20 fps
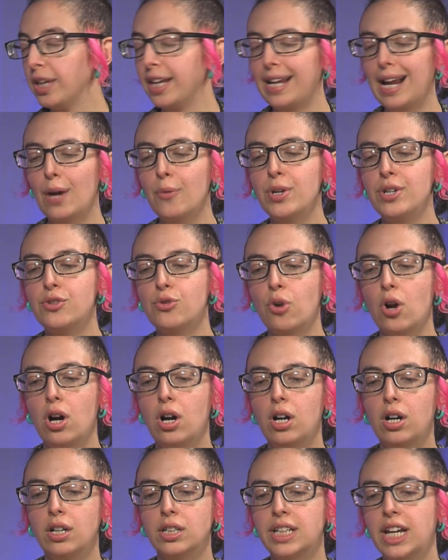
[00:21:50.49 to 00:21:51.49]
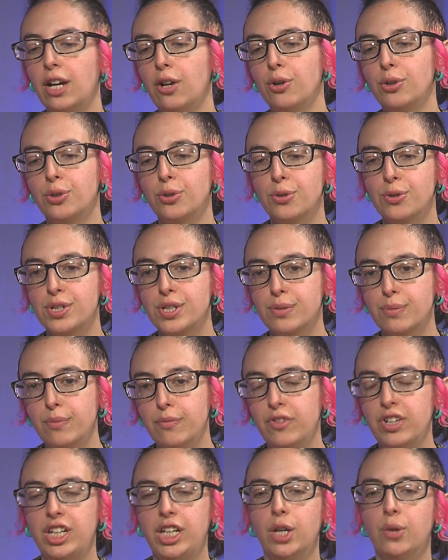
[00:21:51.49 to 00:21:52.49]
Like I would draw characters
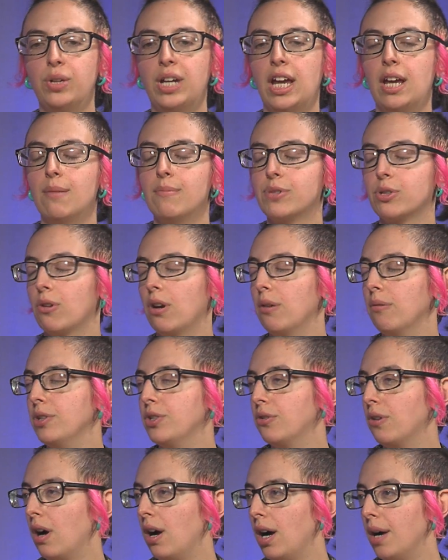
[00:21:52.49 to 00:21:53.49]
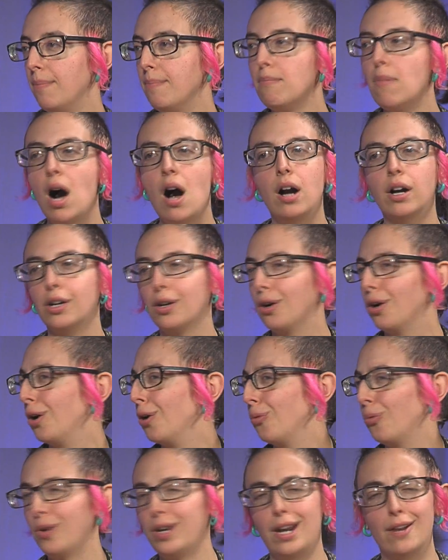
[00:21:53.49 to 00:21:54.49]
from video games, or I would draw manga
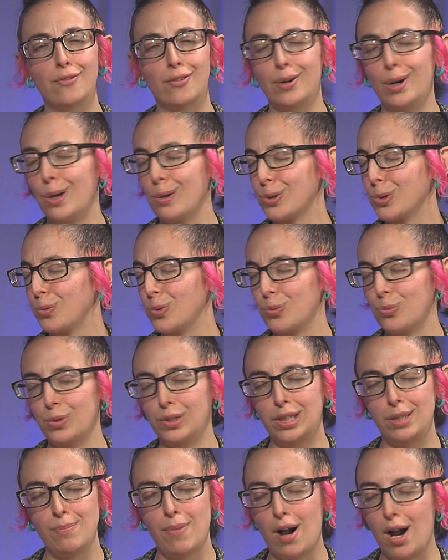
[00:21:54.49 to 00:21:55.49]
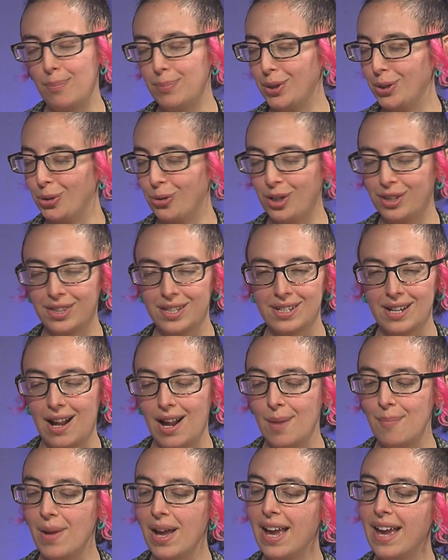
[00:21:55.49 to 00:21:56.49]
or whatever else was really popular at the
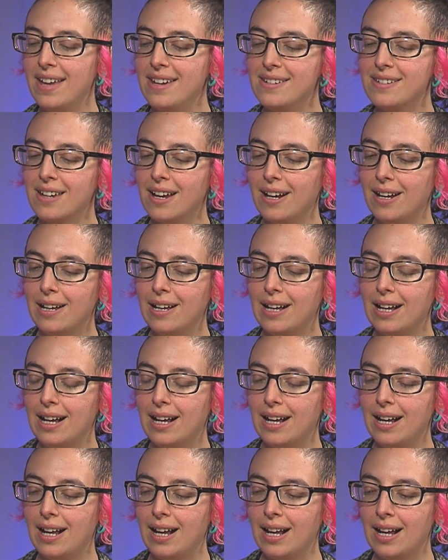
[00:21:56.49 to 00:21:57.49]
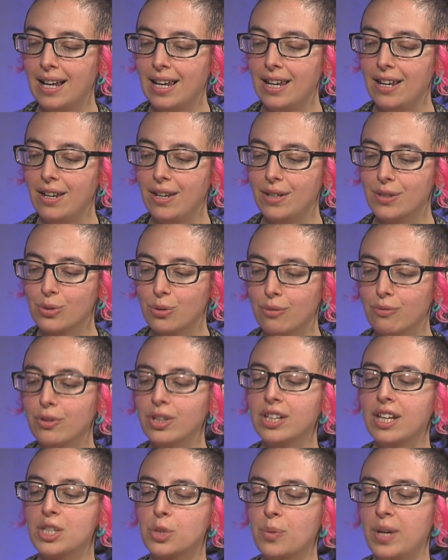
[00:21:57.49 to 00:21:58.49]
time. And I sort of
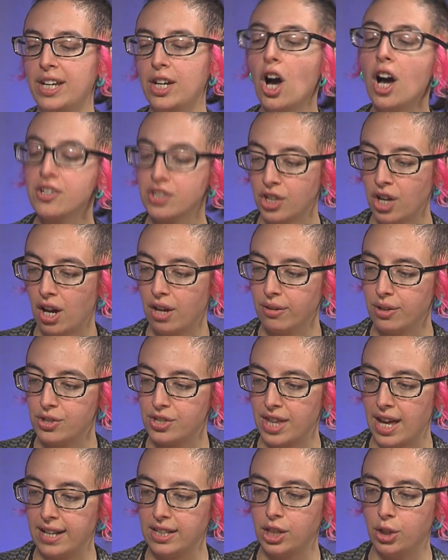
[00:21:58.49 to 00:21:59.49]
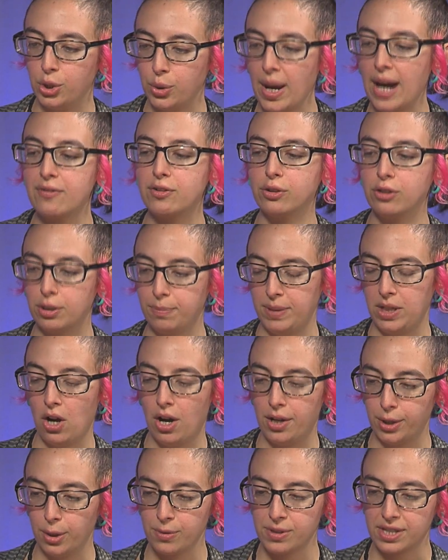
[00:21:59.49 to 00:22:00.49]
realized when I got to college that you have to look
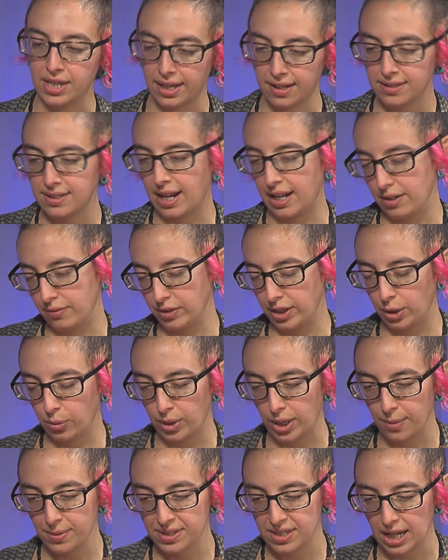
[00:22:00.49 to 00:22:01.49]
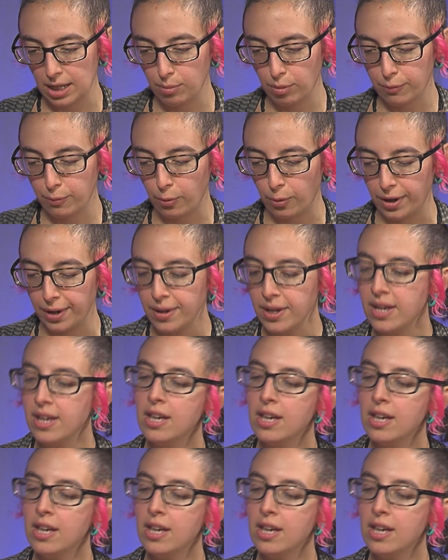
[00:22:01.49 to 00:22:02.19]
beyond those things, kind of like what I was saying before.